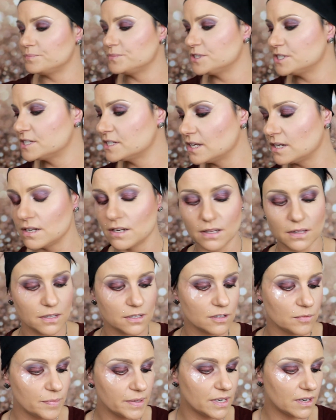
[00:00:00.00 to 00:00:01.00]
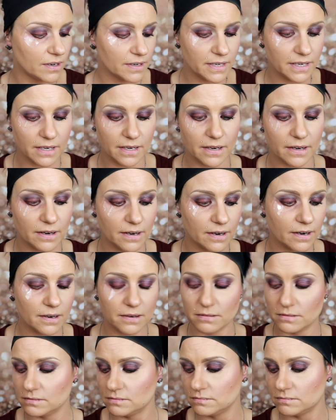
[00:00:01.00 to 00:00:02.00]
Just getting a little bit on here
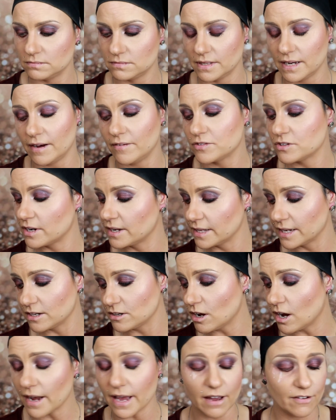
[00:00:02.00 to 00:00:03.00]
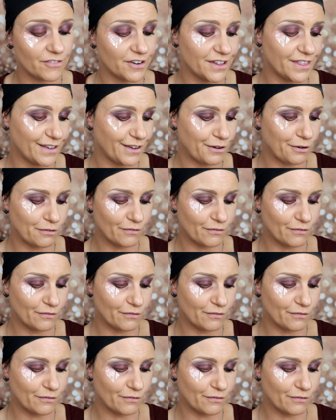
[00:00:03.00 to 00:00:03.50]
after I like knock everything